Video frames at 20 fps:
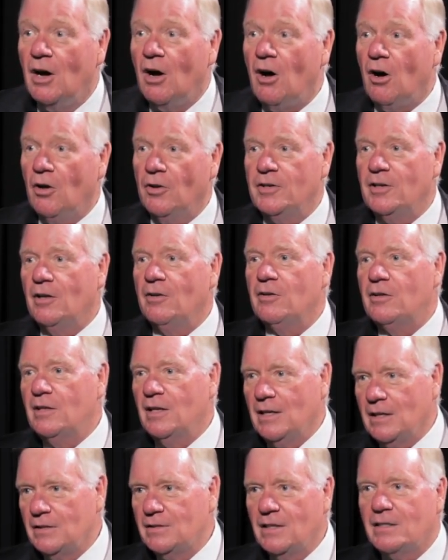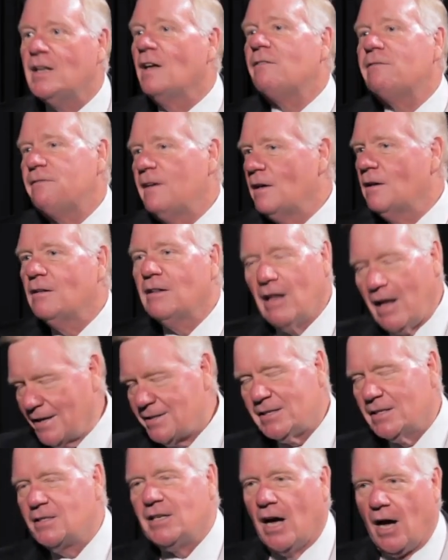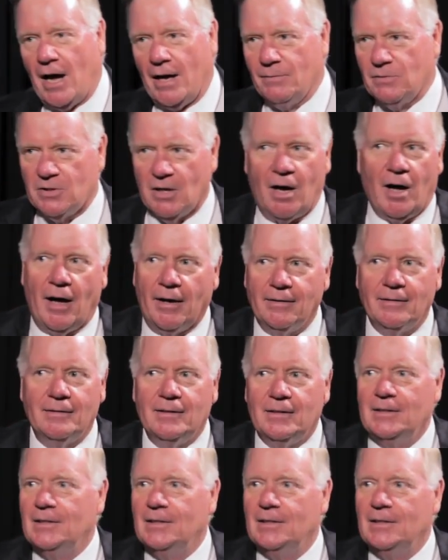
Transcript: all the other things that they failed lots of times on